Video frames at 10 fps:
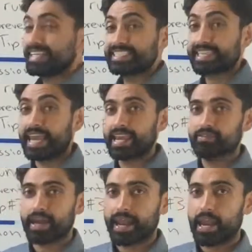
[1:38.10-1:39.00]
stay in
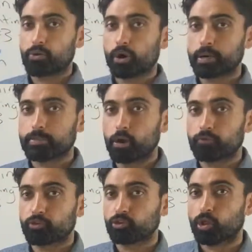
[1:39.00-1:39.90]
that aerobic mode
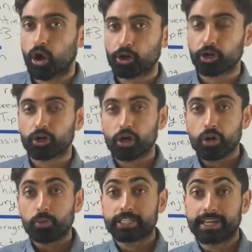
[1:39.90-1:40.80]
for longer,
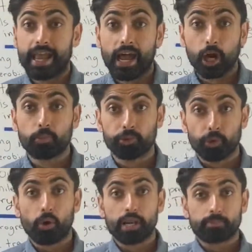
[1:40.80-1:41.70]
which is going to help with
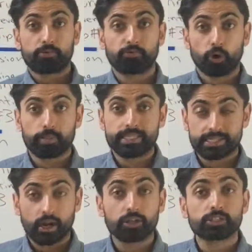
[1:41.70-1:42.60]
your running performance.
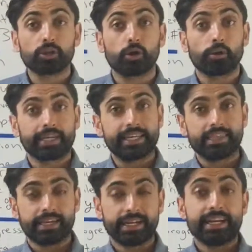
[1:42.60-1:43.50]
And also a key
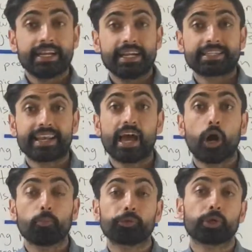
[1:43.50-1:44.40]
thing, it's going to
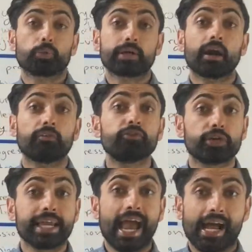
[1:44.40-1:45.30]
help with your
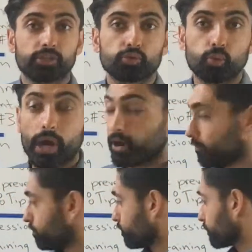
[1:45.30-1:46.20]
recovery as well.
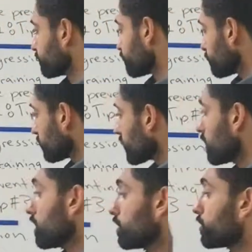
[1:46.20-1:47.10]

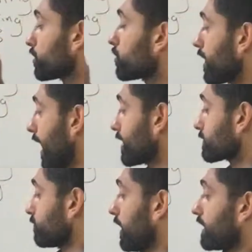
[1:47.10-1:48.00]
The third
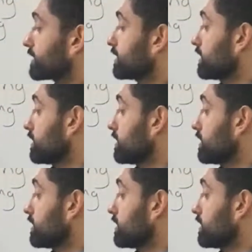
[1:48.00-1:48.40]
aspect,